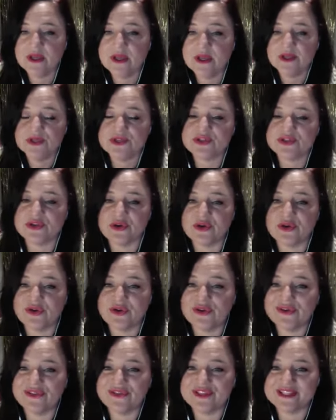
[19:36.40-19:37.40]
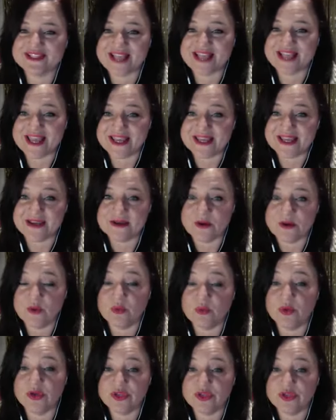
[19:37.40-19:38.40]
So the saying,
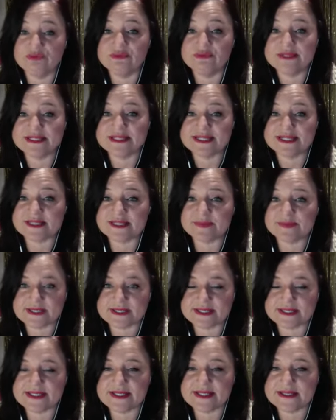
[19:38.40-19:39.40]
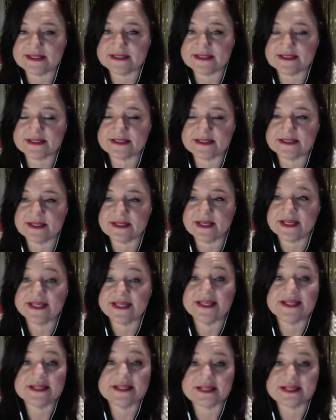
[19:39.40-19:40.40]
what you resist persists,
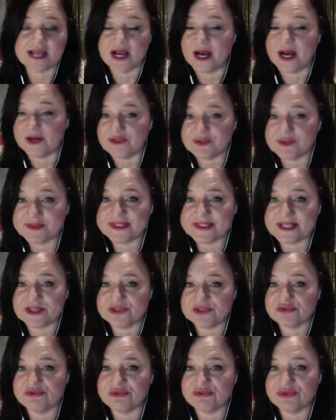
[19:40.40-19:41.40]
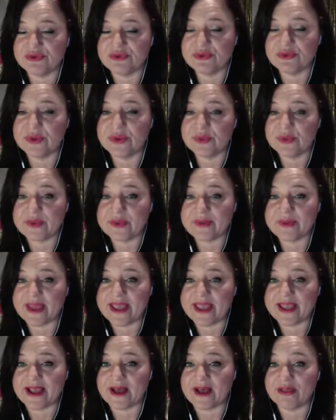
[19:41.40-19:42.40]
is 100% true when we
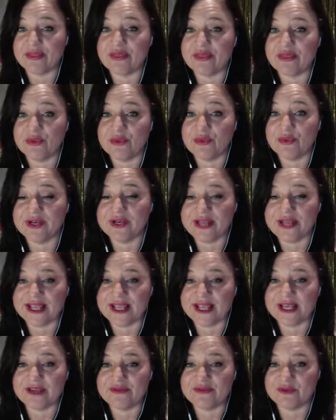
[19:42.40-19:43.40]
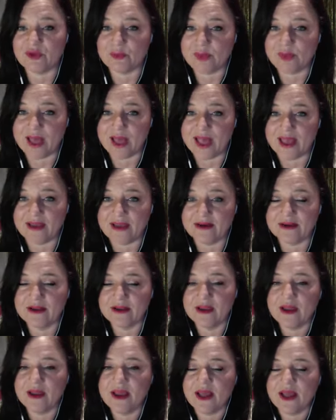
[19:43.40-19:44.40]
make a thought negative or bad.
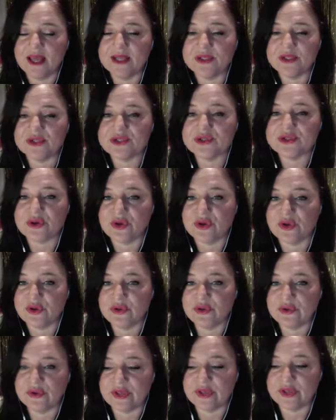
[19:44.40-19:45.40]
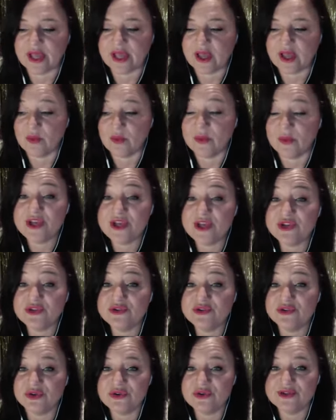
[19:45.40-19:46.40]
And so when you
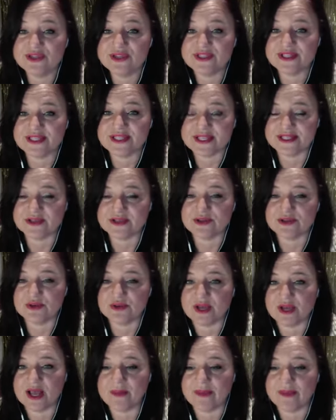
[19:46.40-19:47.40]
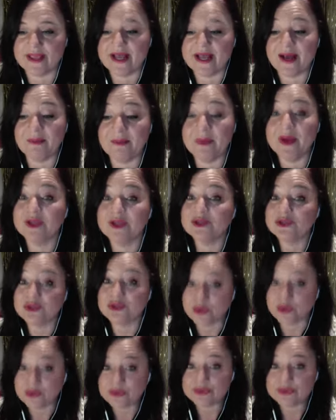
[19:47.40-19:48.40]
notice that there's a thought coming up,
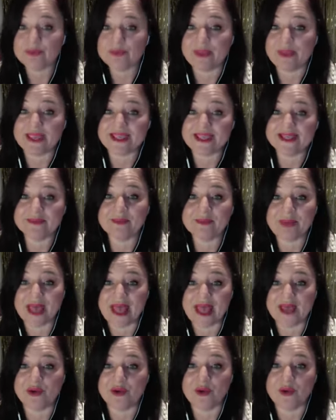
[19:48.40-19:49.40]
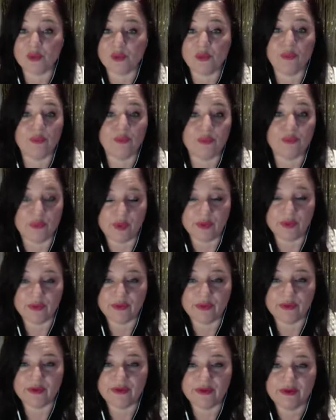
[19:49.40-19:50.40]
don't make it bad or wrong.